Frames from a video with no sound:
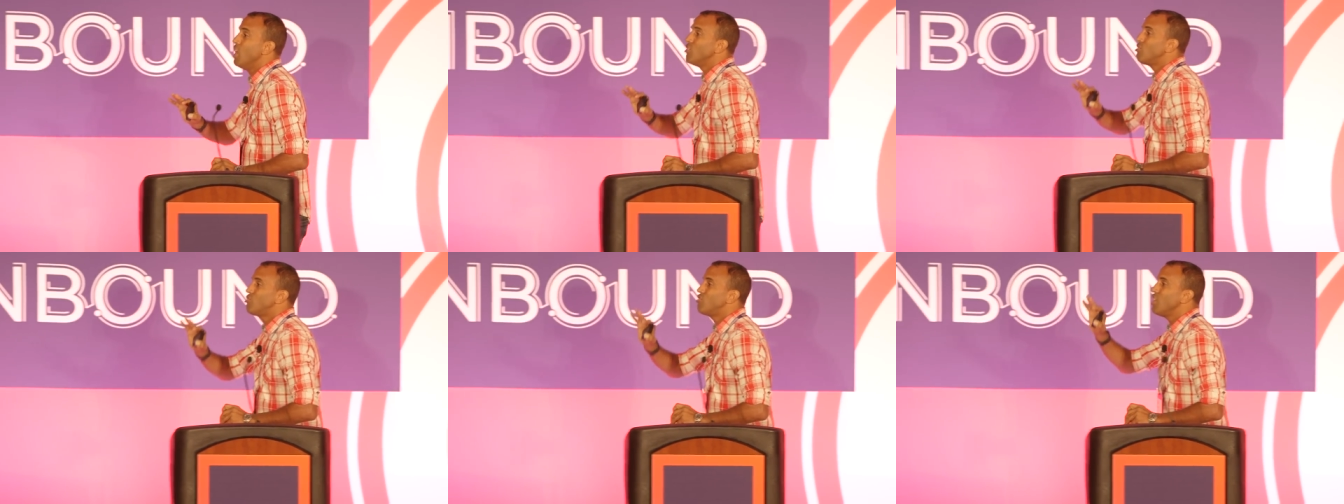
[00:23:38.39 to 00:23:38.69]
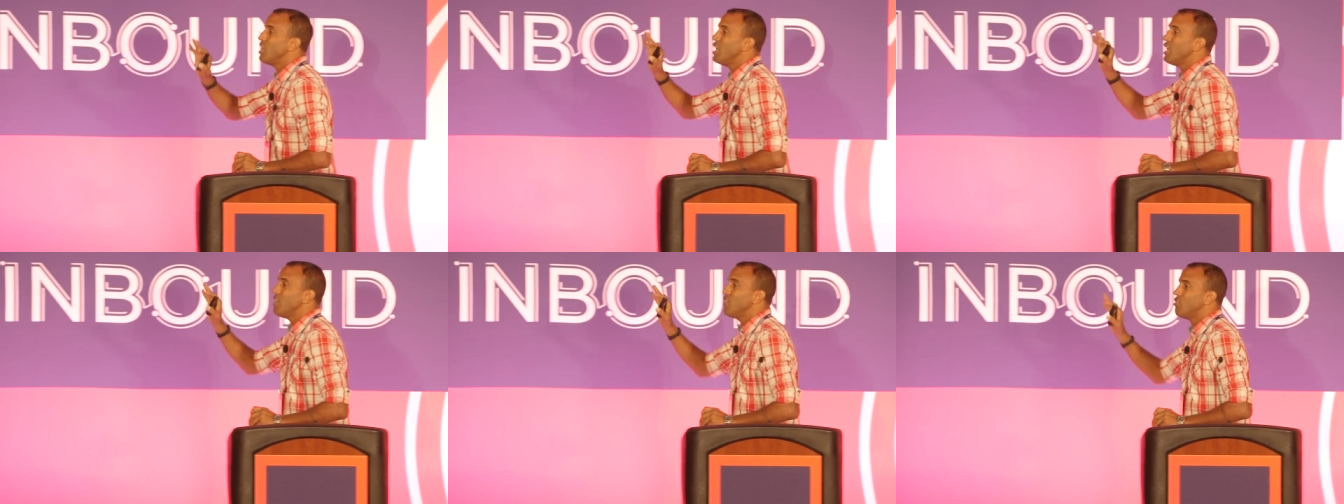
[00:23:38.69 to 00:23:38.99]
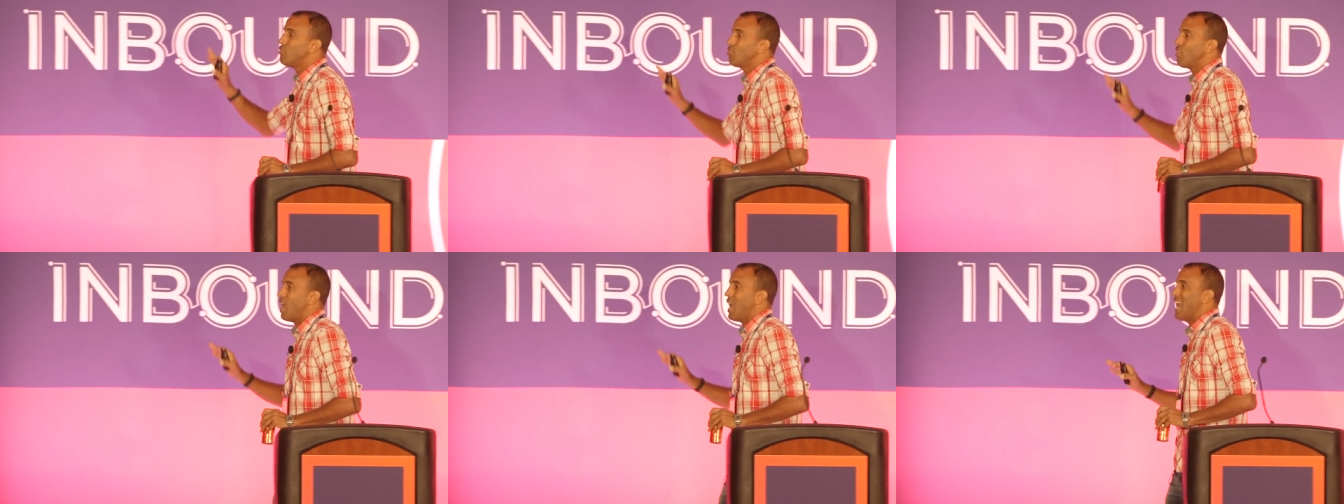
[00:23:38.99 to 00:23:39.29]
see
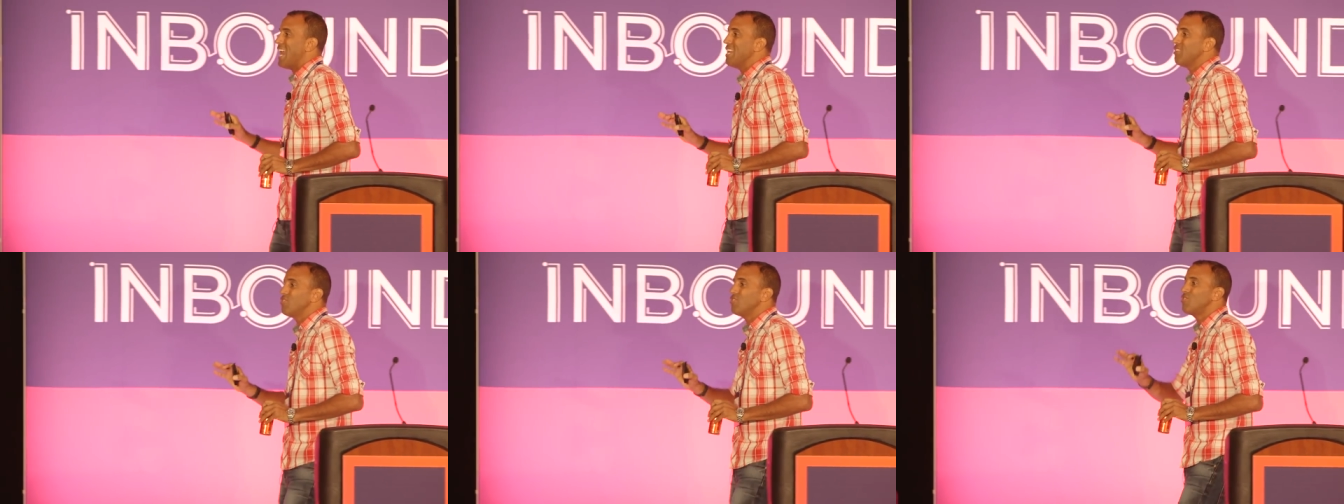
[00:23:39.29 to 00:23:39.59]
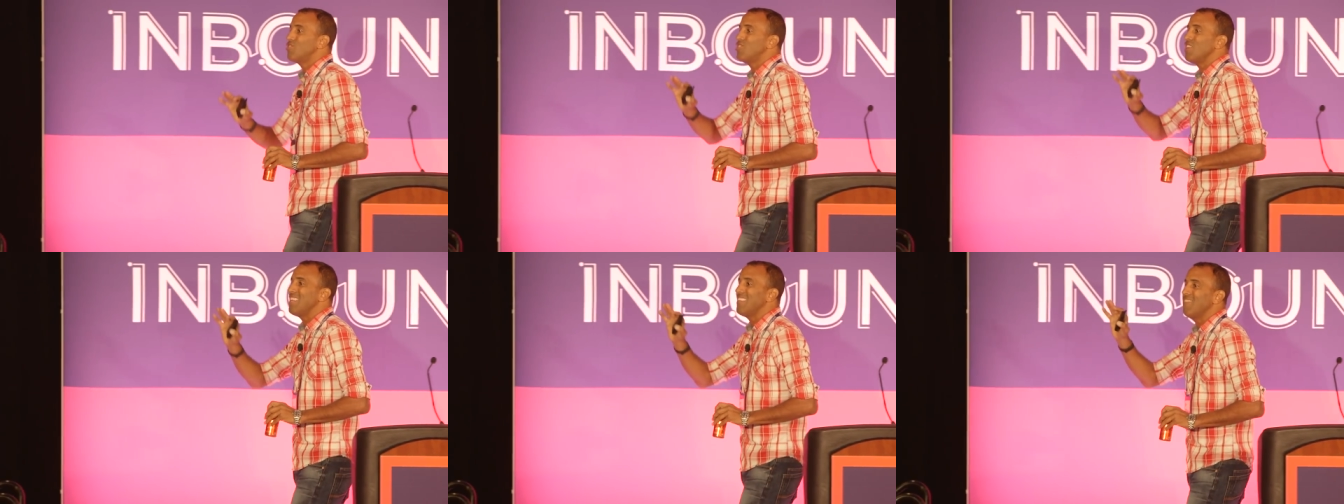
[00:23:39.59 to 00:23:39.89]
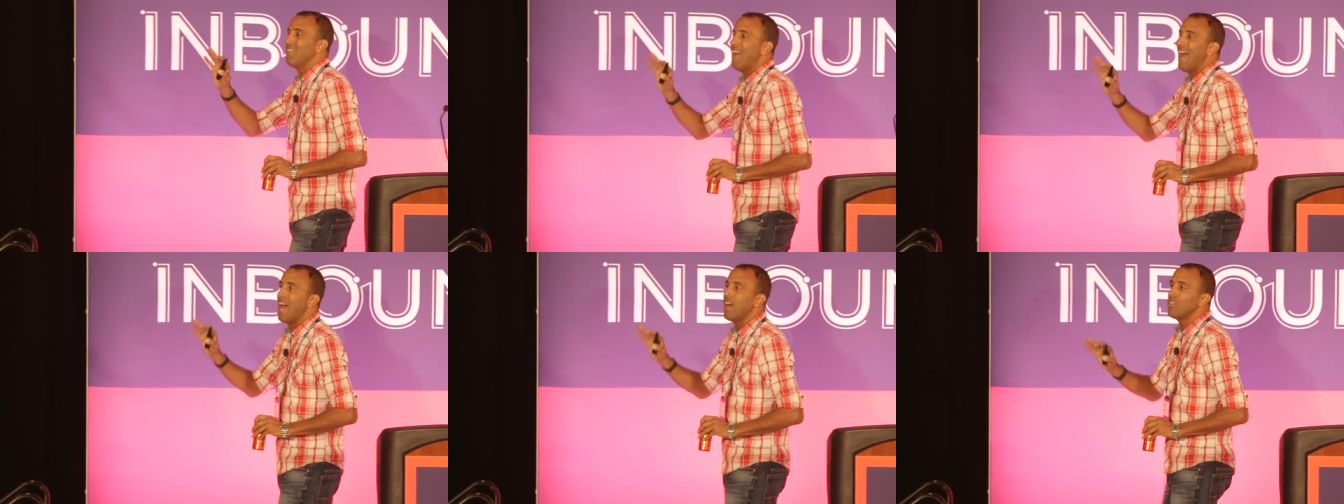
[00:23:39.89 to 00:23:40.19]
the change, and see
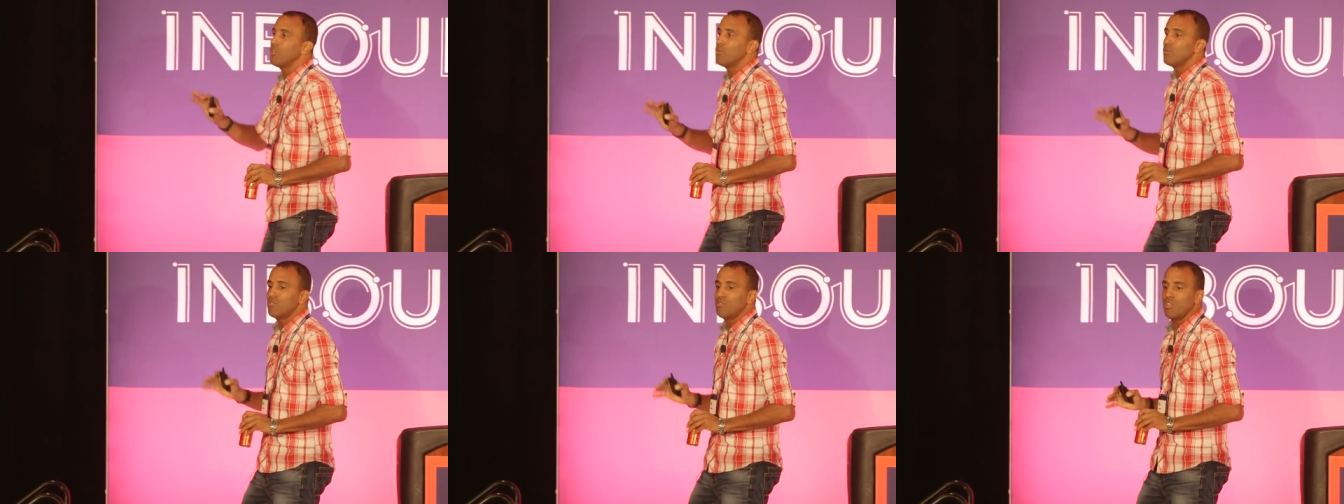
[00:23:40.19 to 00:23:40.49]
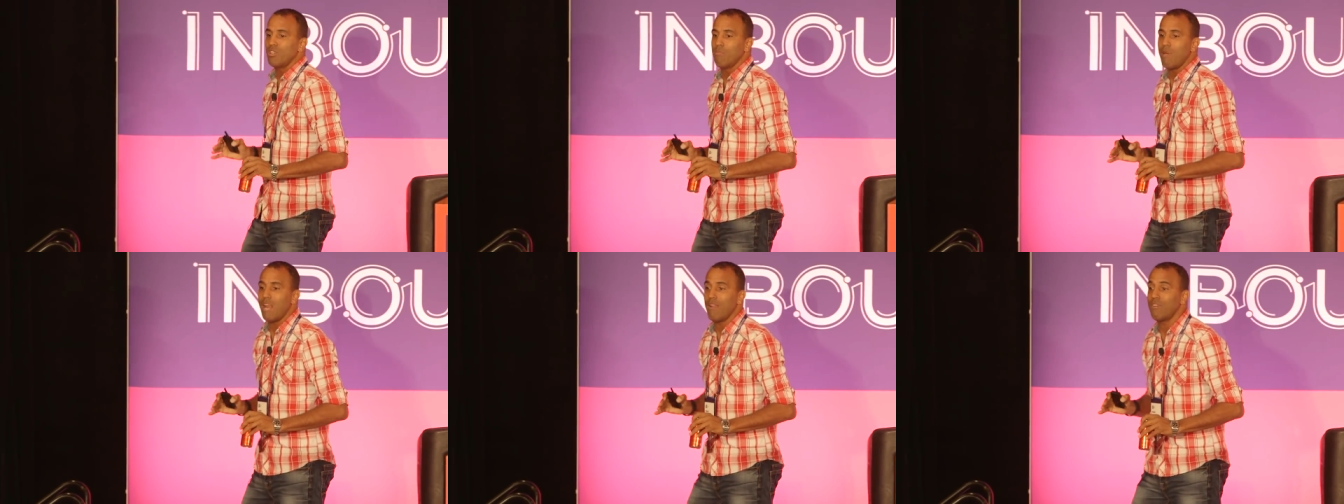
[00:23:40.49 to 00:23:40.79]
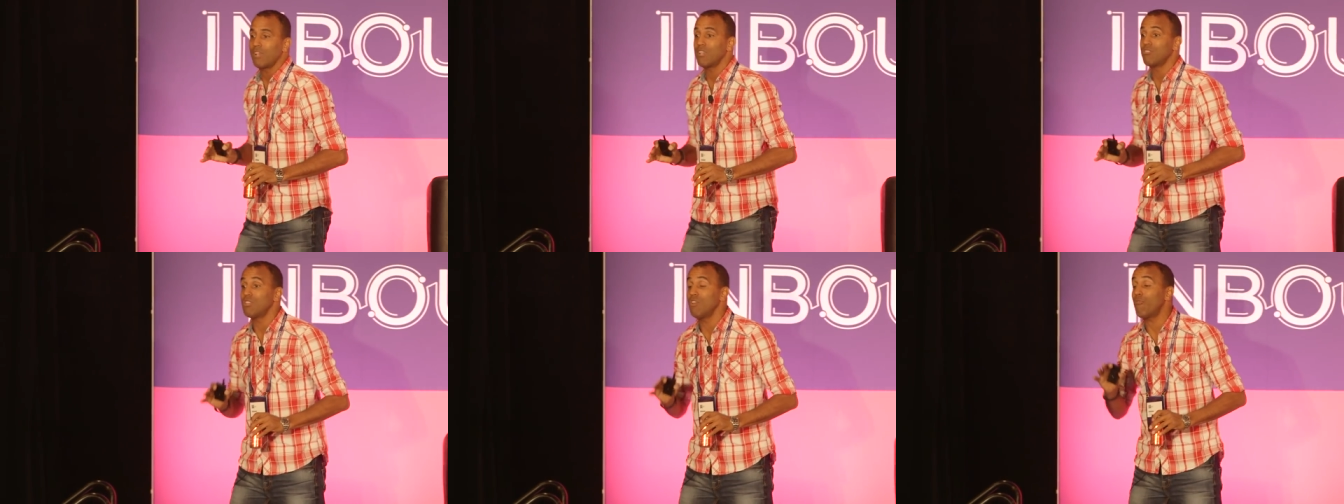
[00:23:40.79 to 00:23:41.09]
the value, and see the
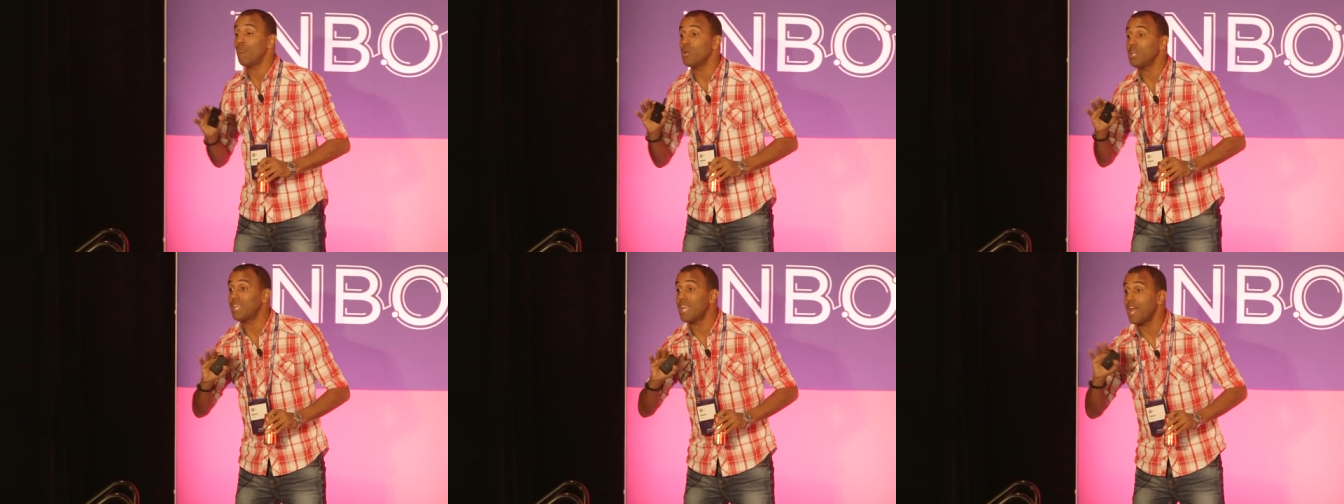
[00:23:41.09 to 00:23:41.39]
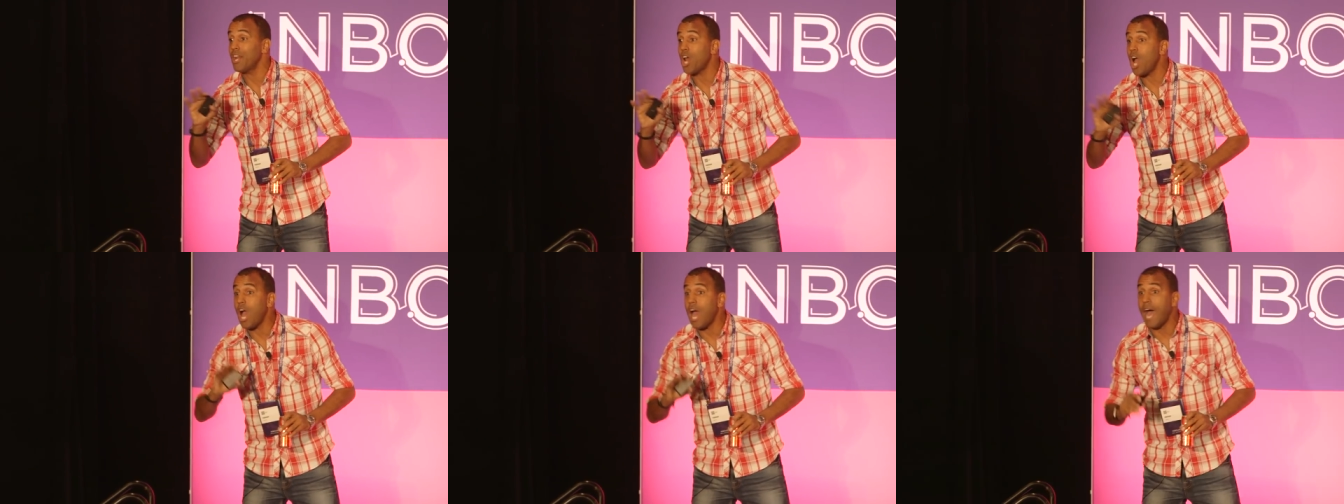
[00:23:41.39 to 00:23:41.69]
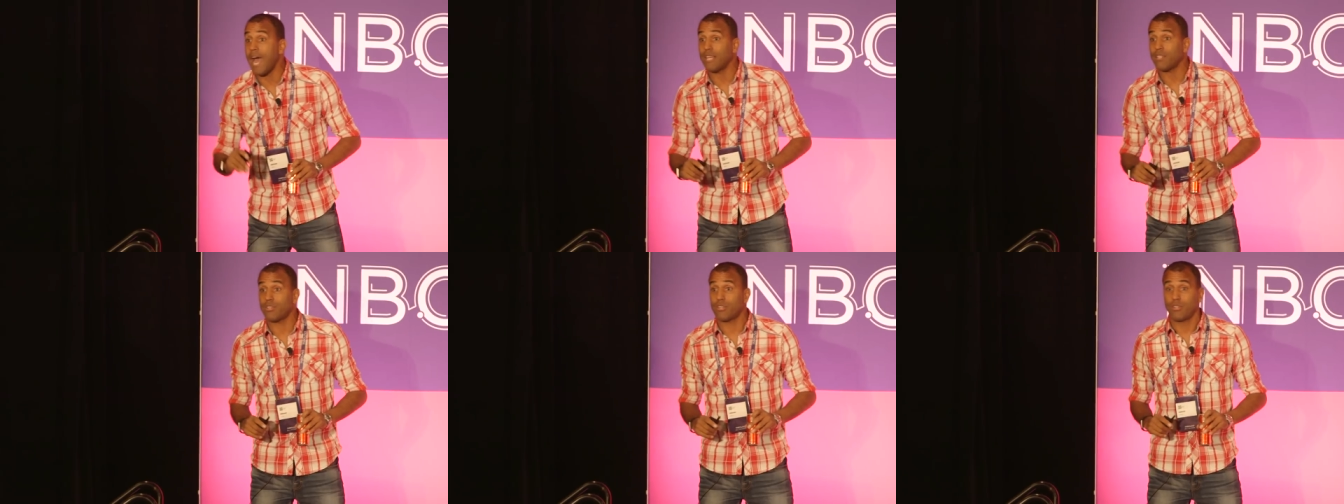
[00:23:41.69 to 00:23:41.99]
benefit. Because if we
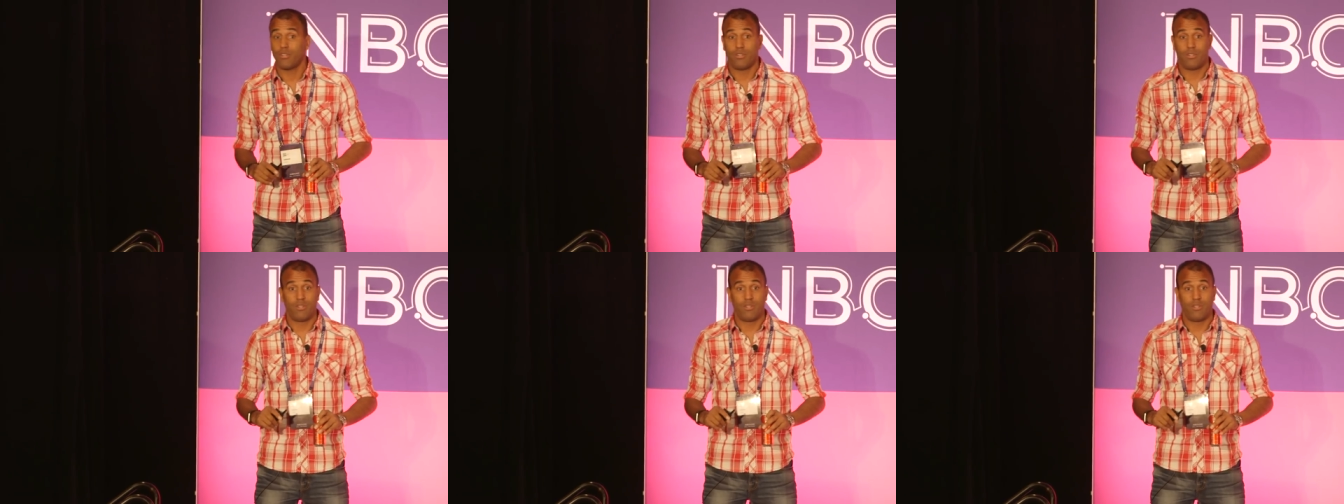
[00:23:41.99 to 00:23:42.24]
cannot,